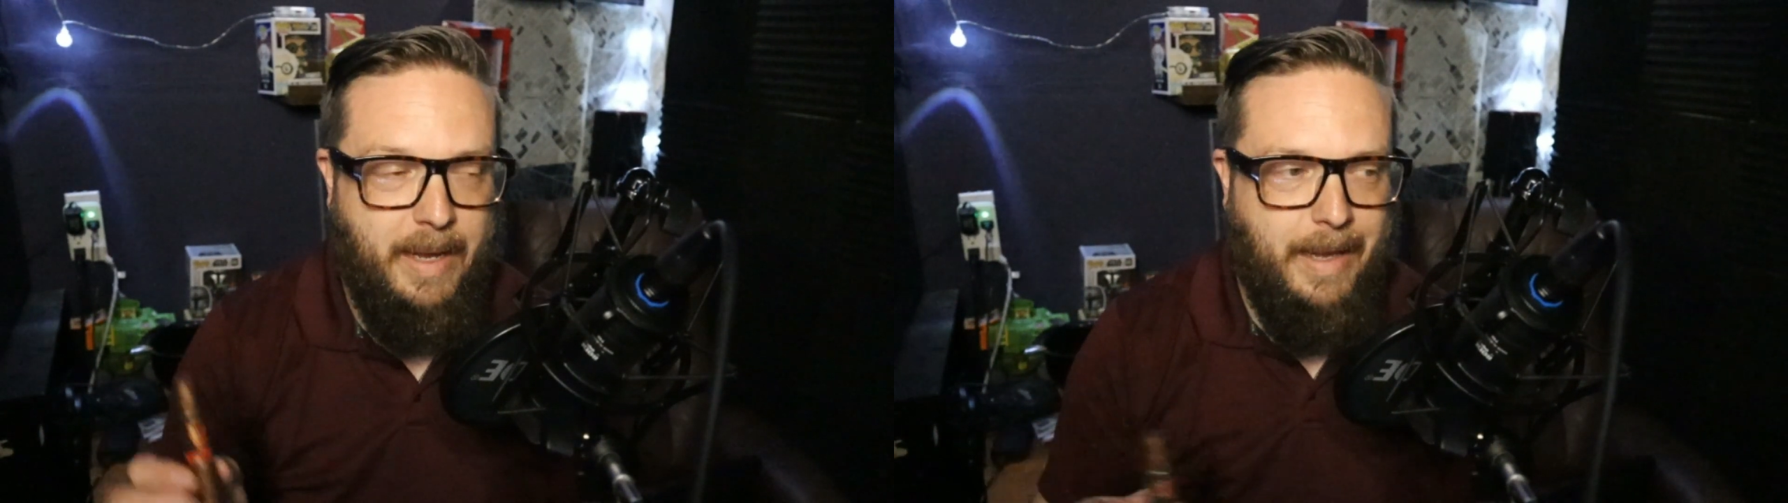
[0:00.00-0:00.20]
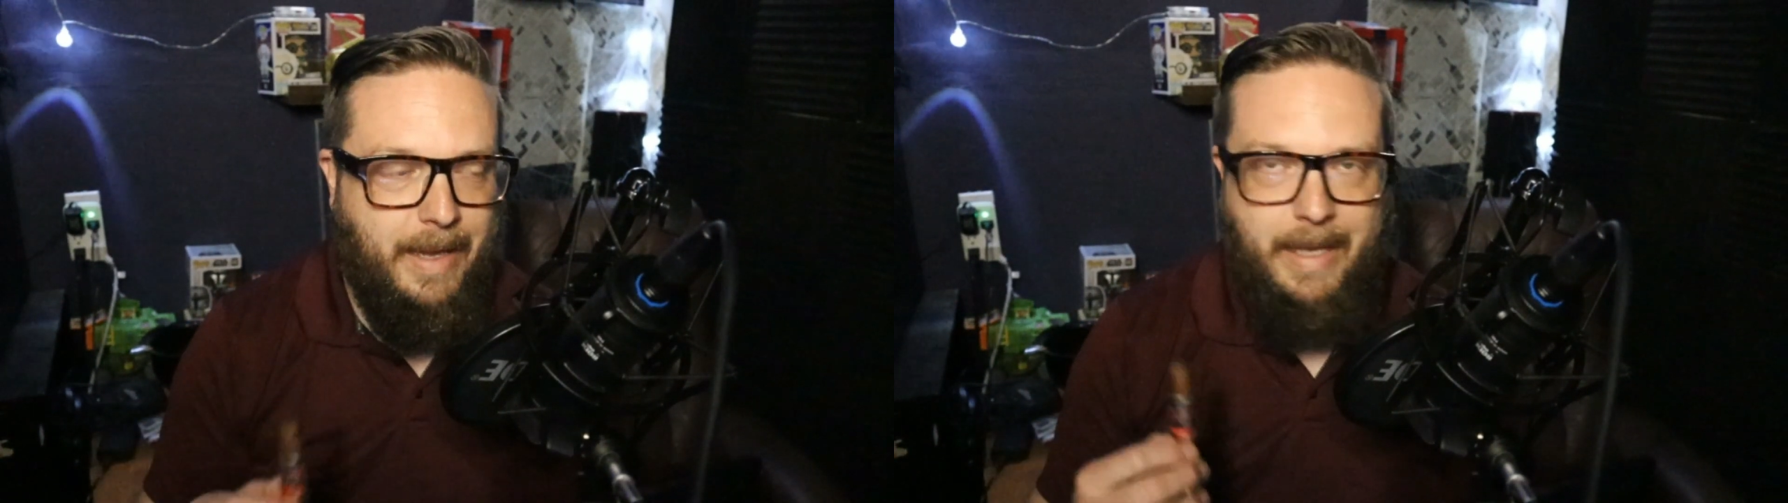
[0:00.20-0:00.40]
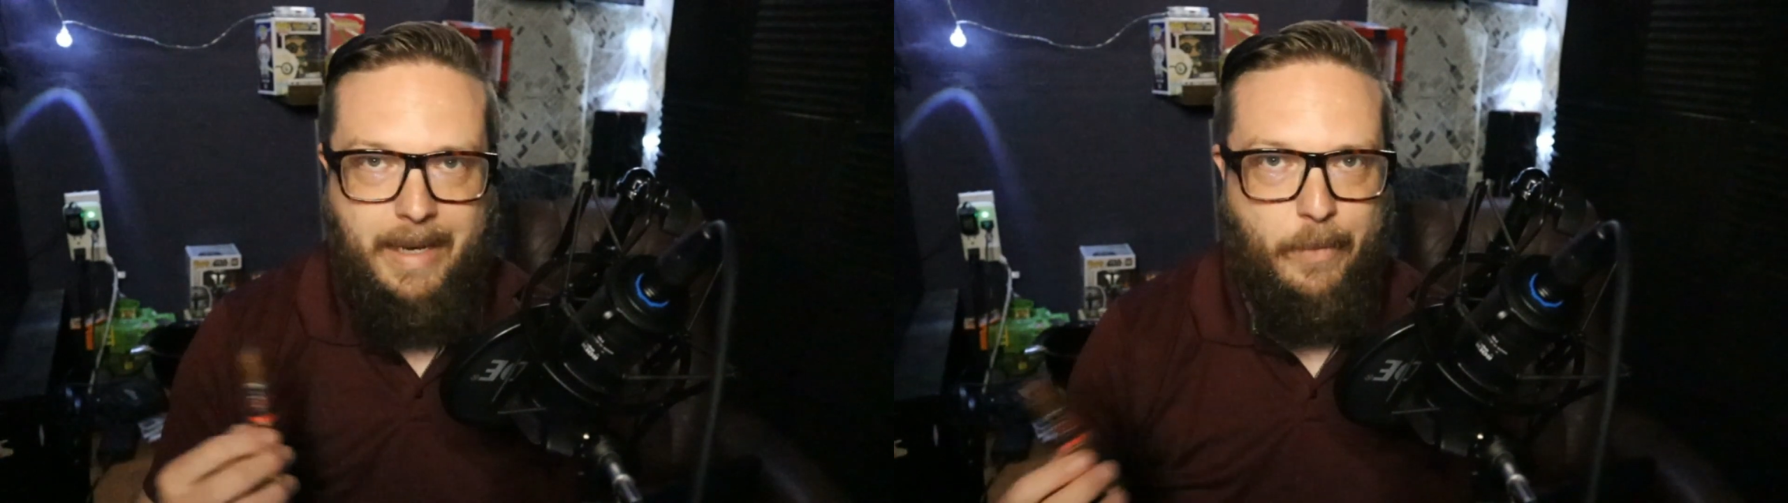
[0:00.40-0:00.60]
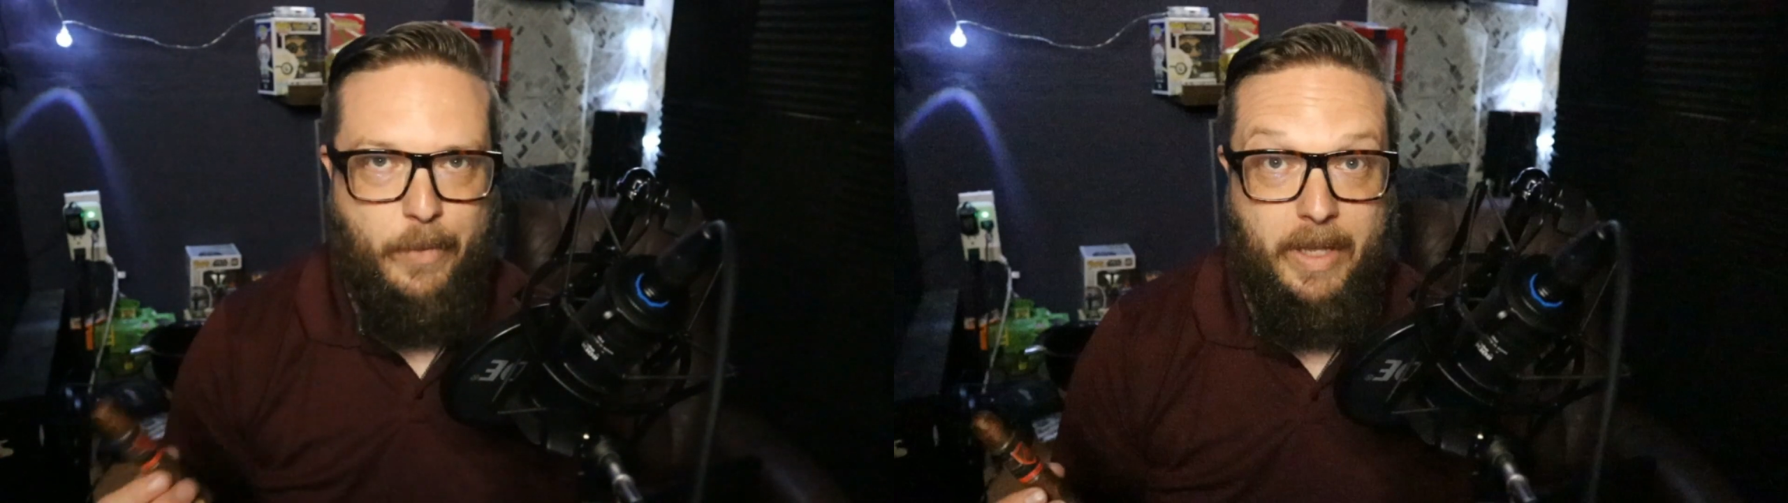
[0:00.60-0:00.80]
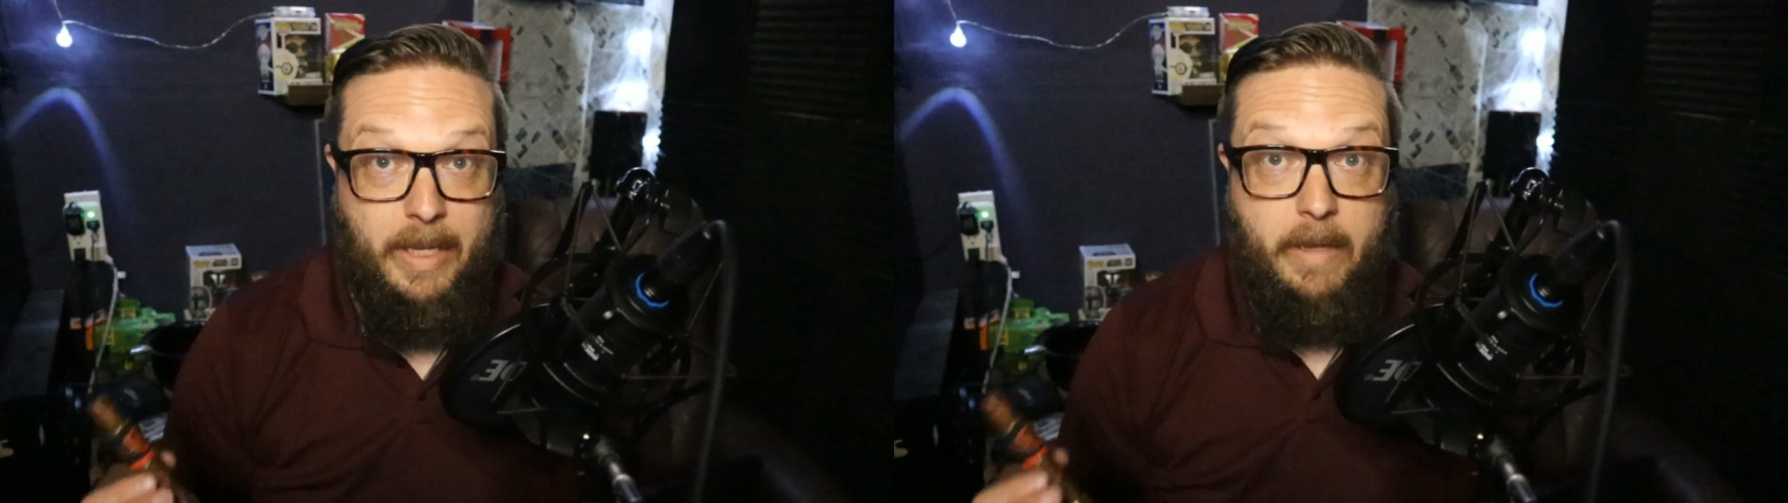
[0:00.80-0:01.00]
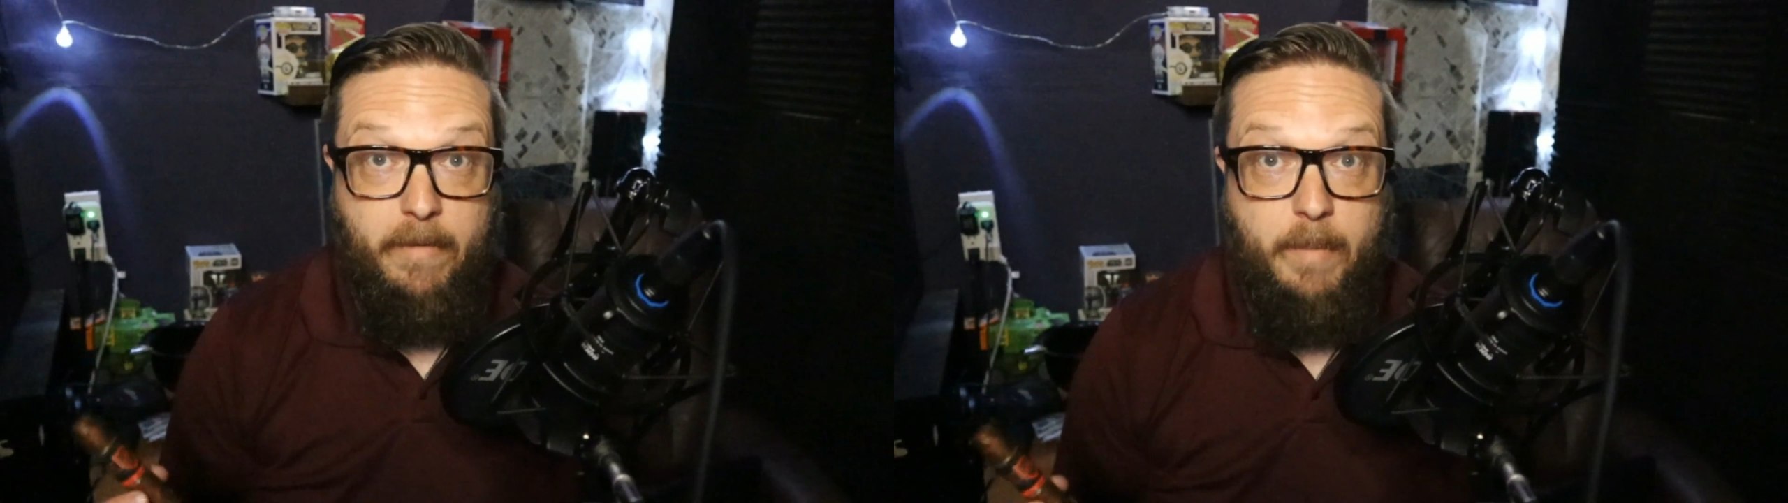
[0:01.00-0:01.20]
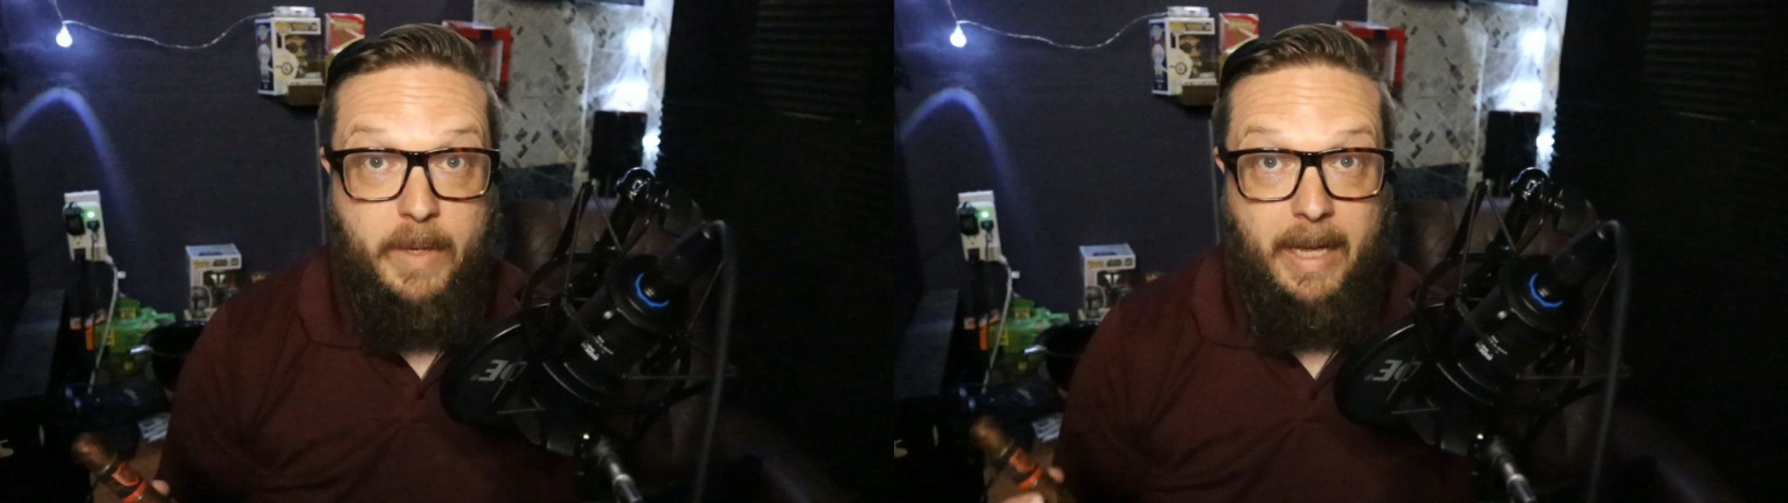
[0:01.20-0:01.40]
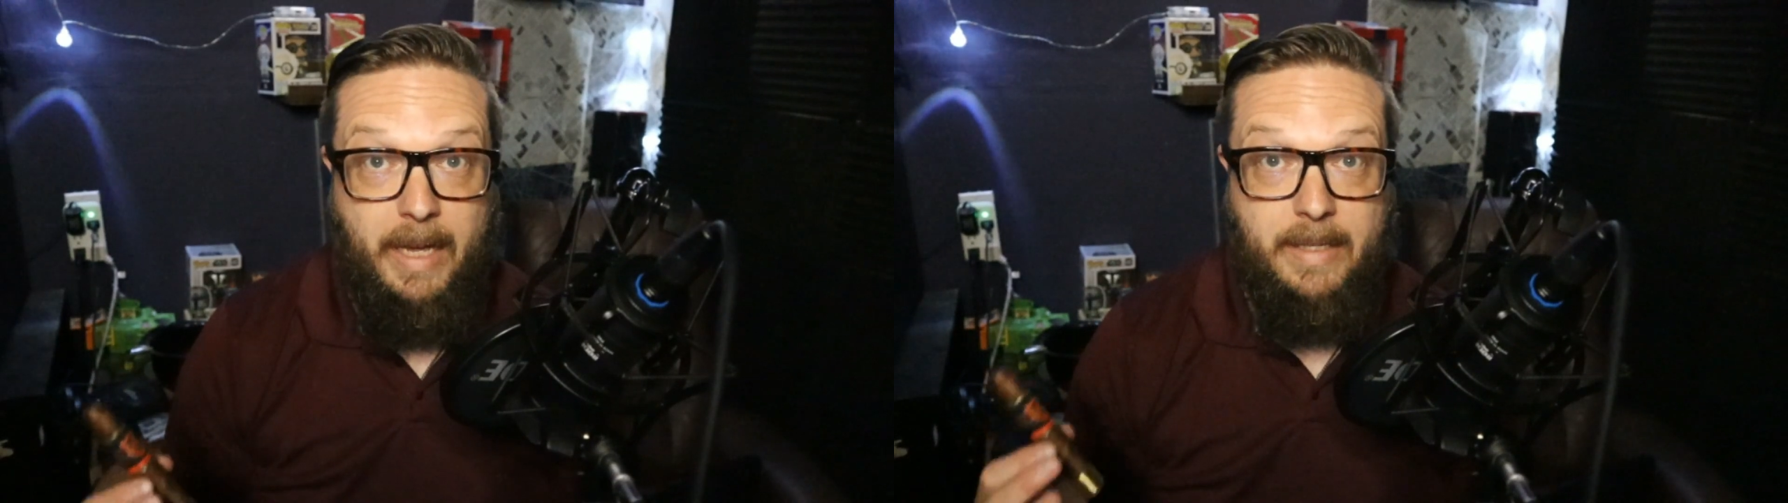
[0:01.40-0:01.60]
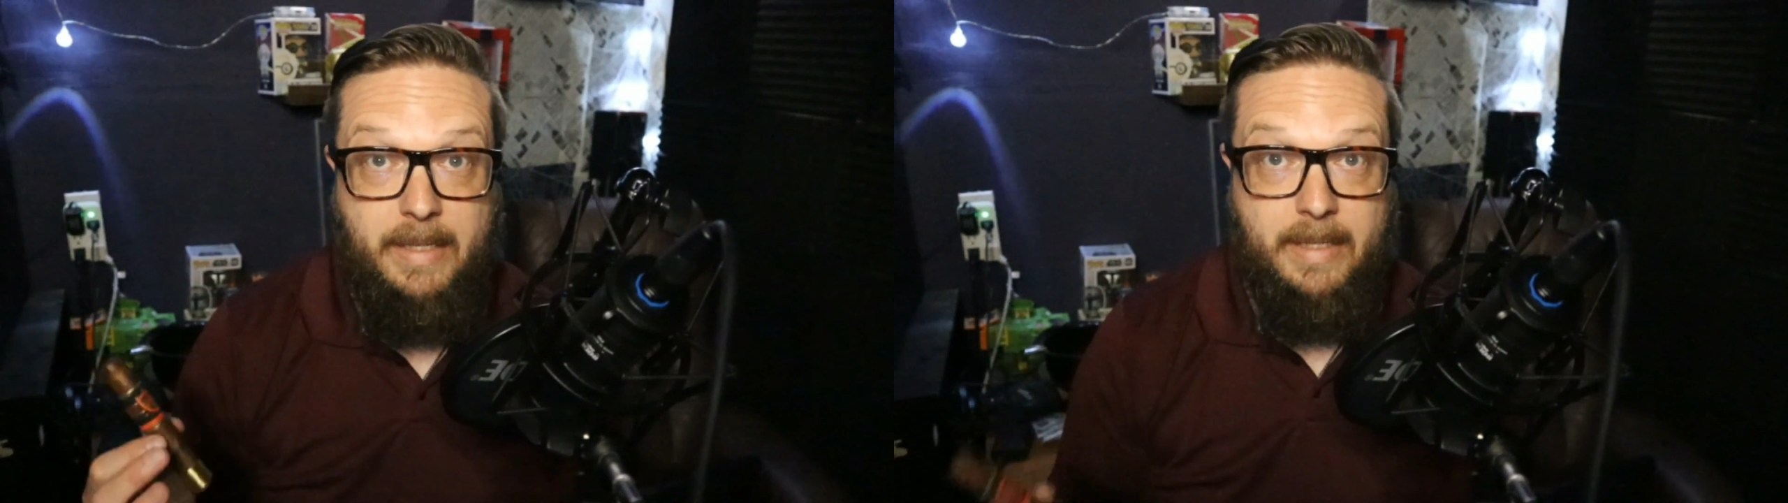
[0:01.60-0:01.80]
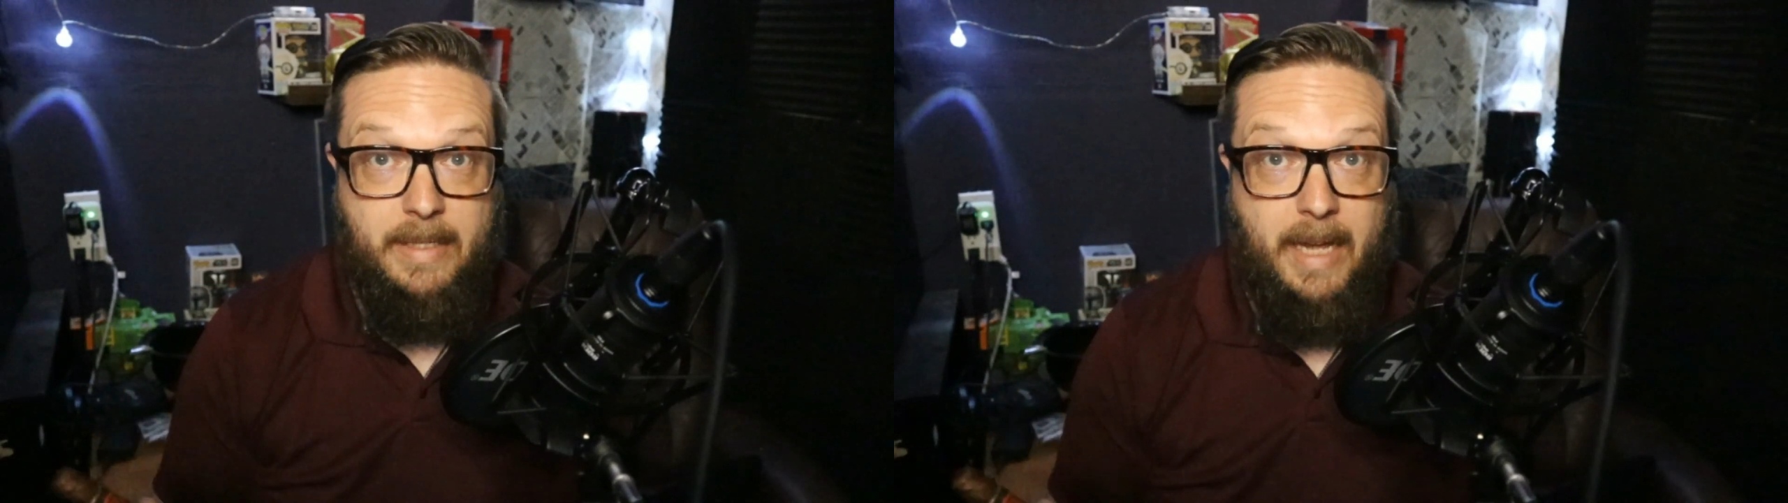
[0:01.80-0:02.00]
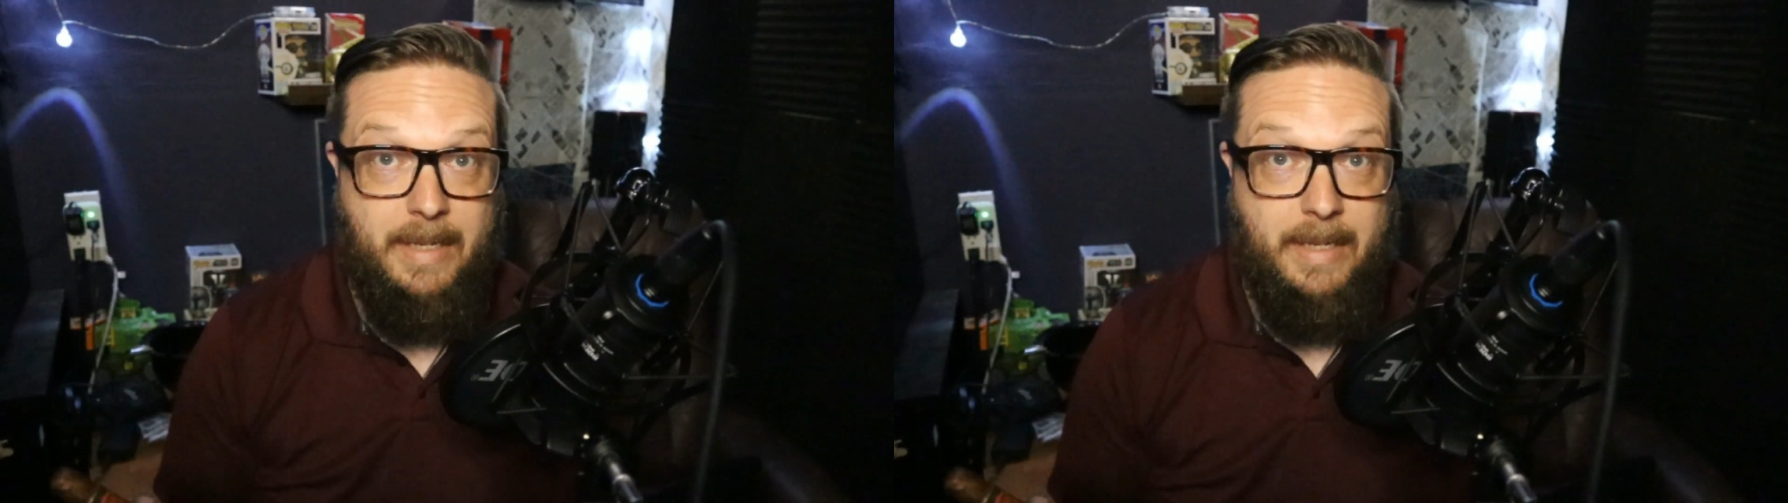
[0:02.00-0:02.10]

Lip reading: He didn't really give me a set